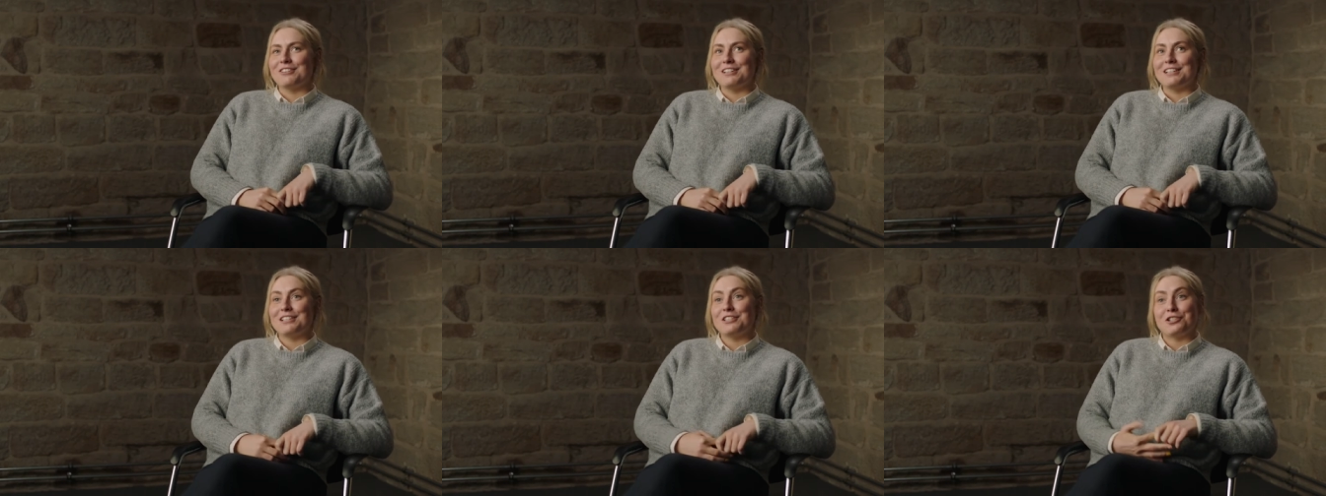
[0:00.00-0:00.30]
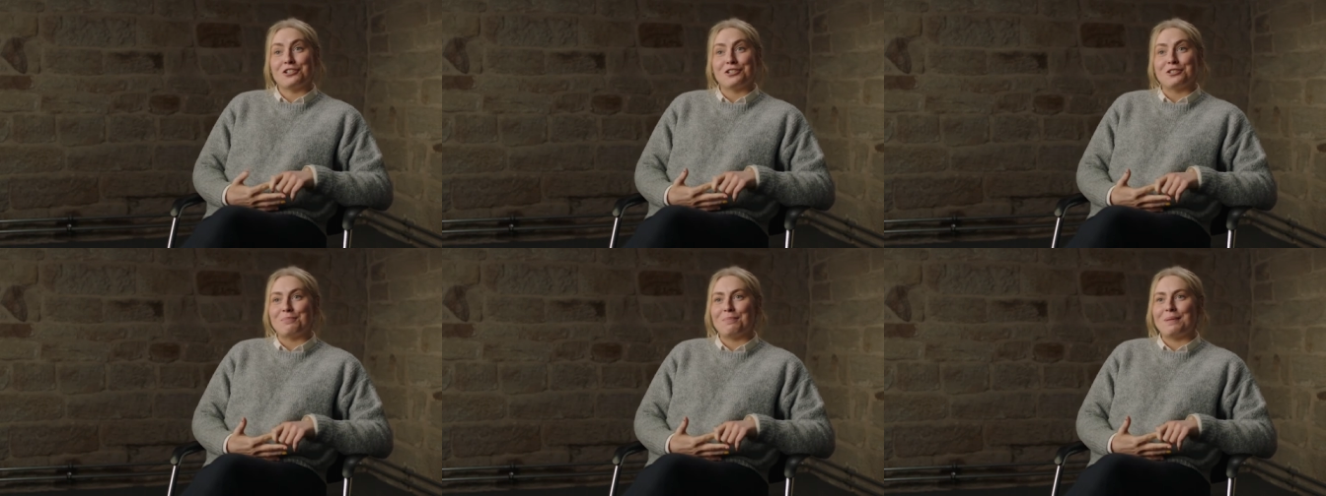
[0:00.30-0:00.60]
and it's
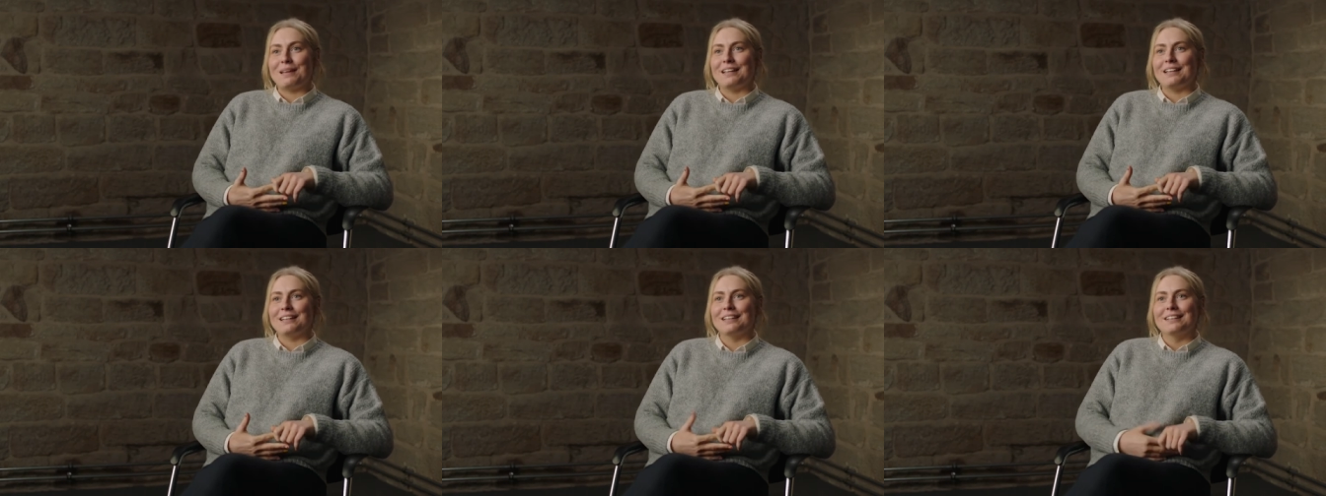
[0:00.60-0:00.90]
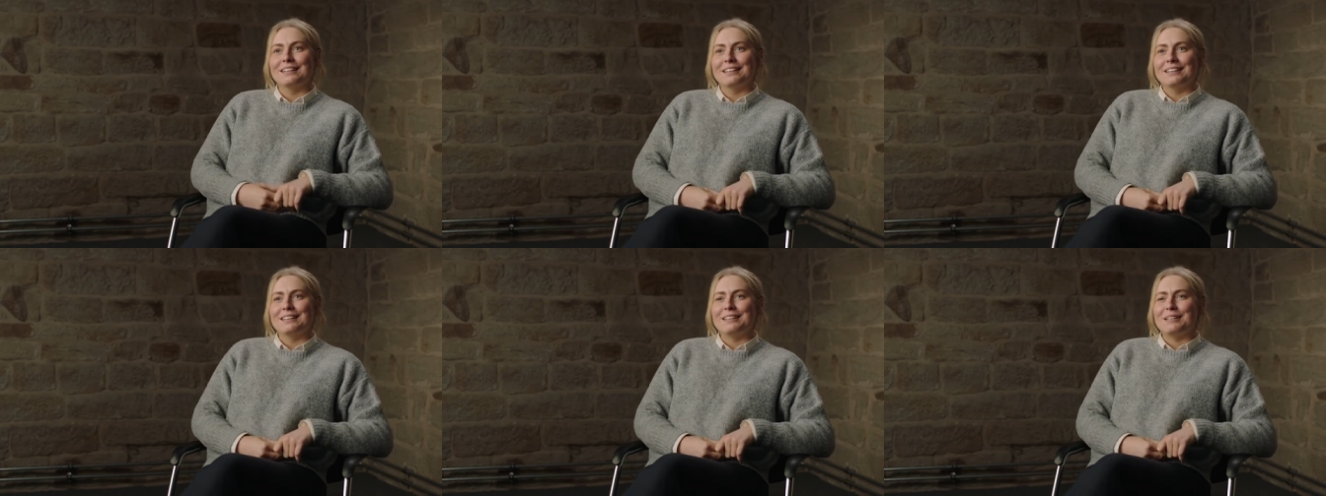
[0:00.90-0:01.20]
just me,
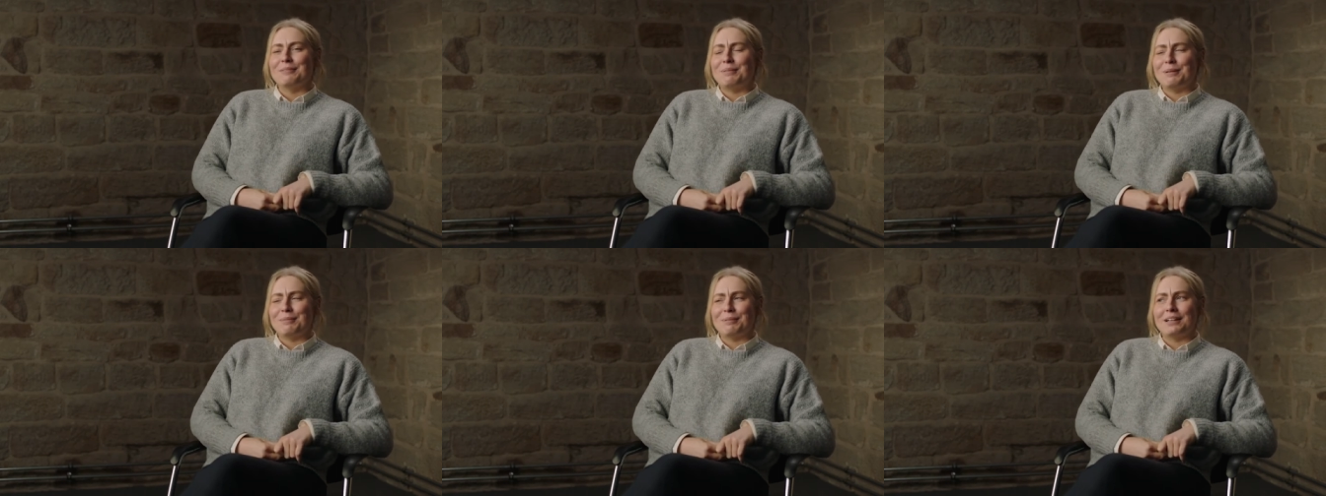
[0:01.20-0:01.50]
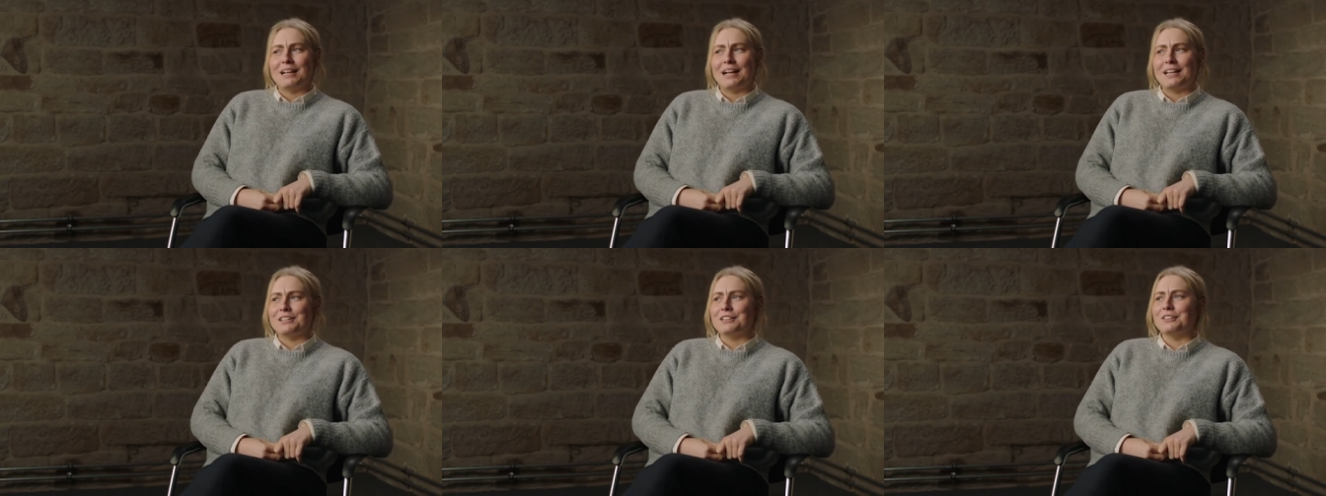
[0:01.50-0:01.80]
people
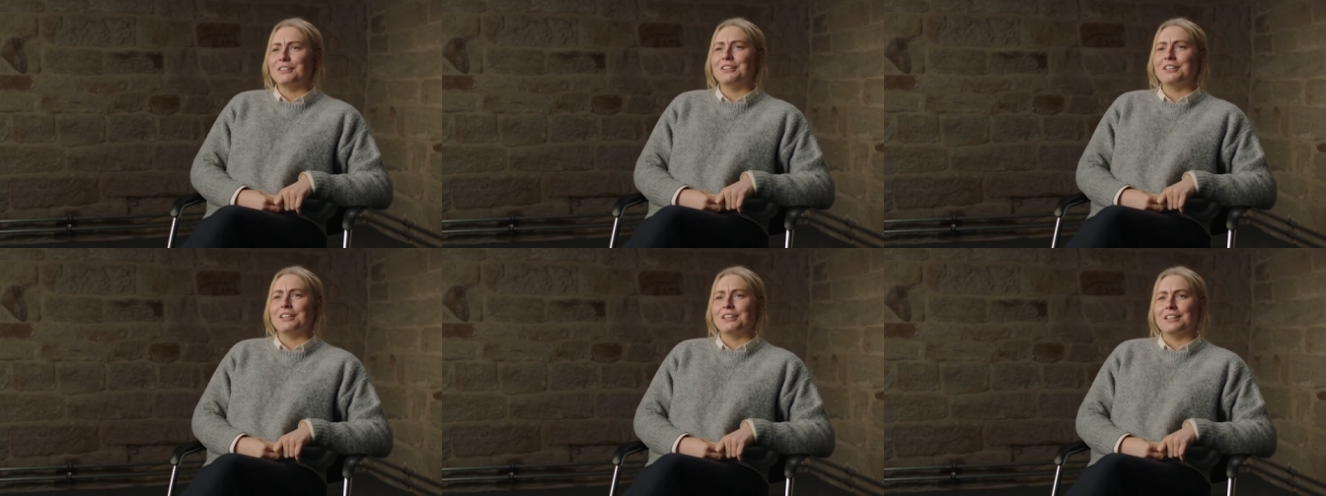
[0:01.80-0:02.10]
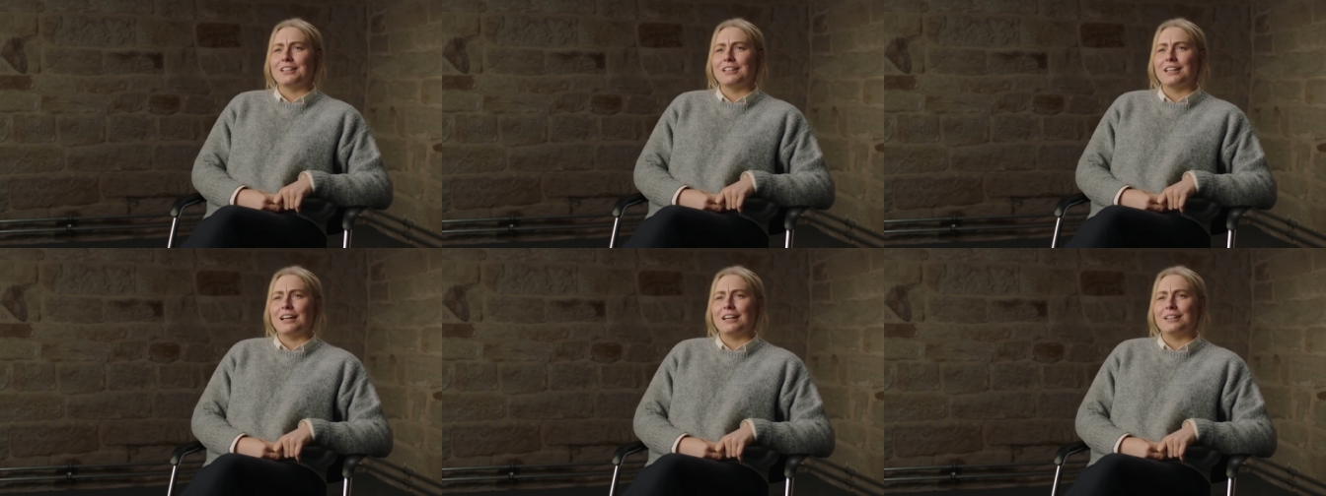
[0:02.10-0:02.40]
kind of look at
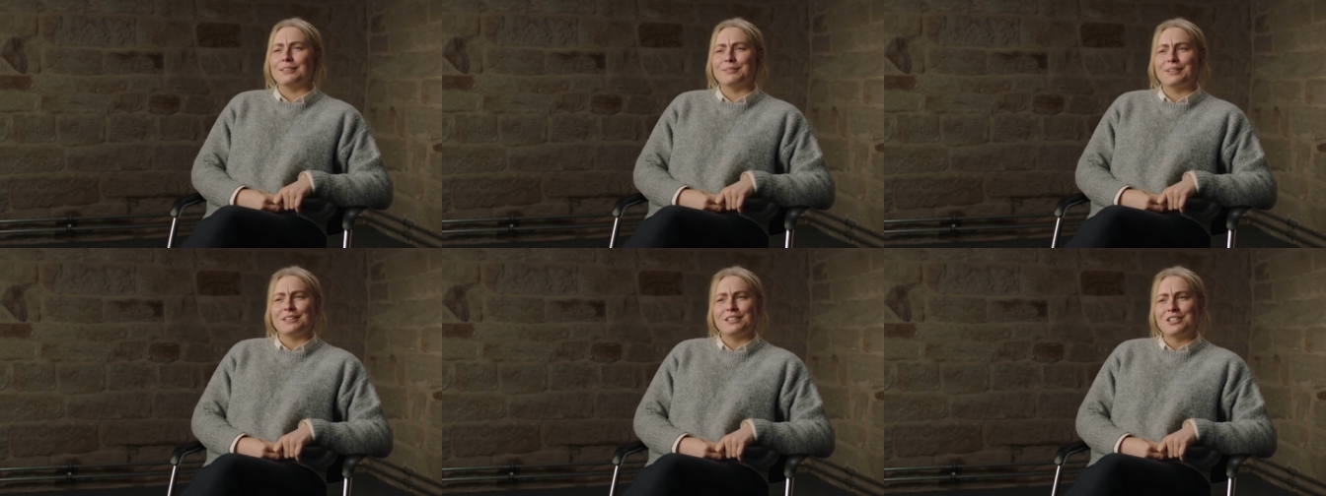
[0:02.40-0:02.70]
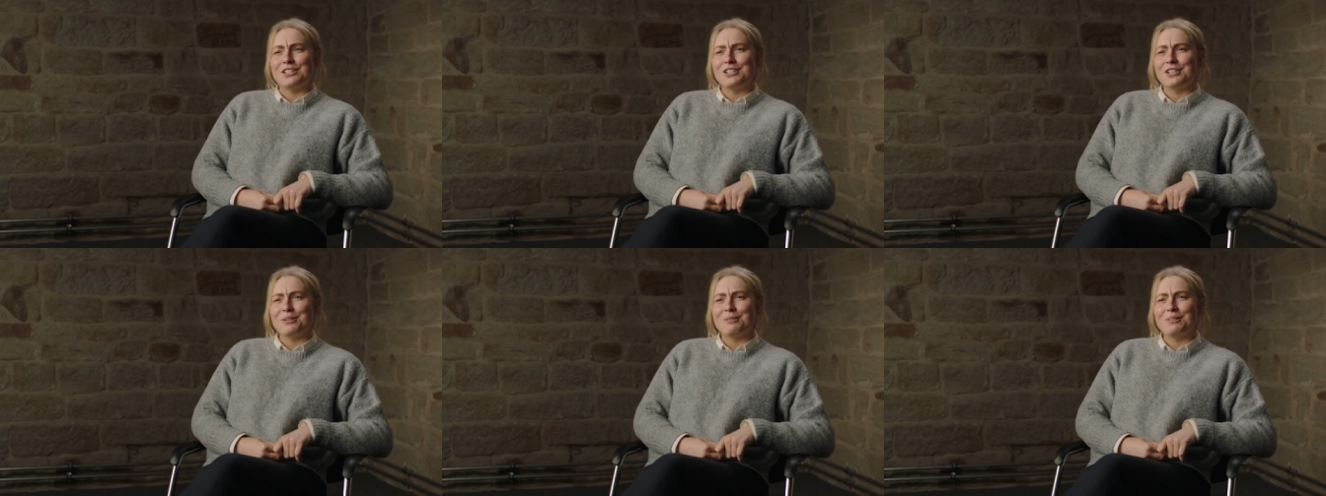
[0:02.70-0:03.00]
you like, "Are you
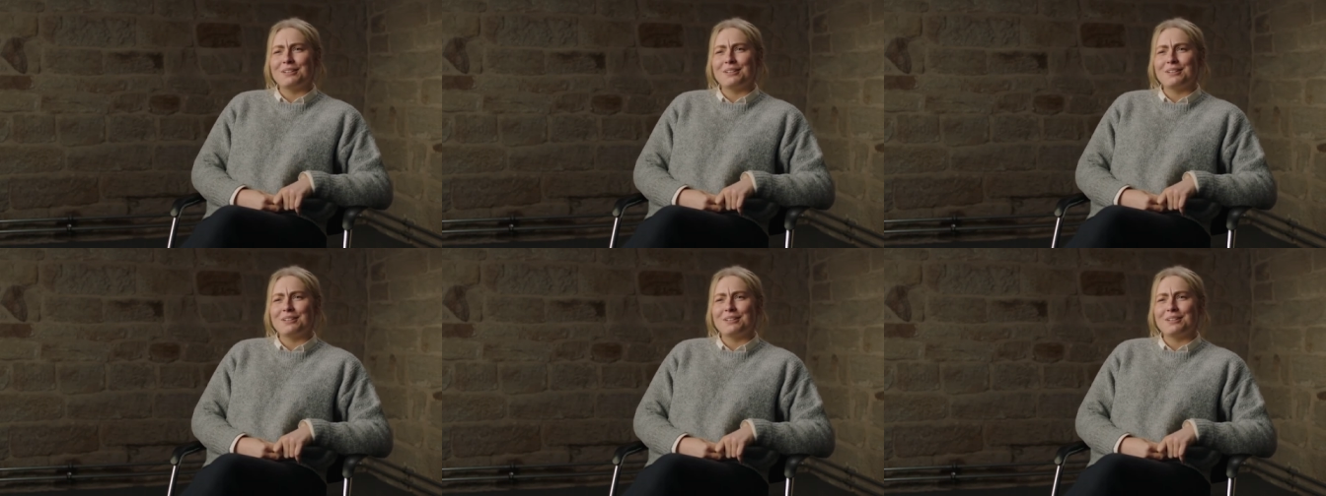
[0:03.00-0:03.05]
sure?